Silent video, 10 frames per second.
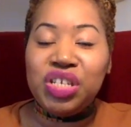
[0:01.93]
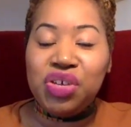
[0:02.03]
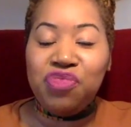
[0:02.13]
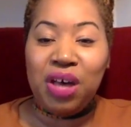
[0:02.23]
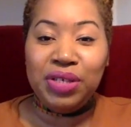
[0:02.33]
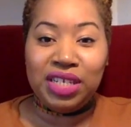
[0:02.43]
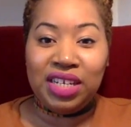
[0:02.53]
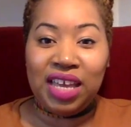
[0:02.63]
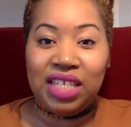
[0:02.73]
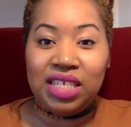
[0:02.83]

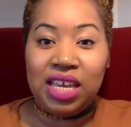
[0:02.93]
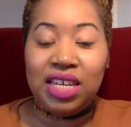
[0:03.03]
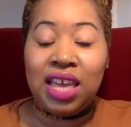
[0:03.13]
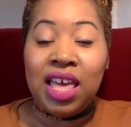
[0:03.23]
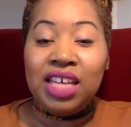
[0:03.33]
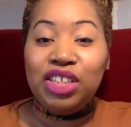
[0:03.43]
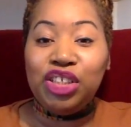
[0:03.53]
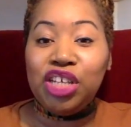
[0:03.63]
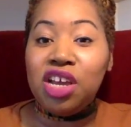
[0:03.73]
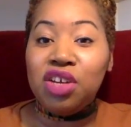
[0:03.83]
2018
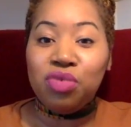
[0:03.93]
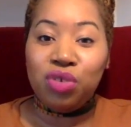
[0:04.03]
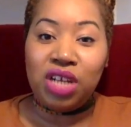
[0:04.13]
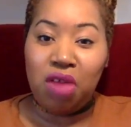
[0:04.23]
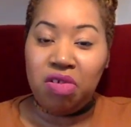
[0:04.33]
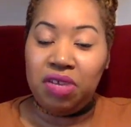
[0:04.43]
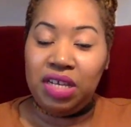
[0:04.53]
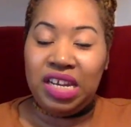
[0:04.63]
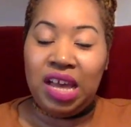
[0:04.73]
general tarot reading.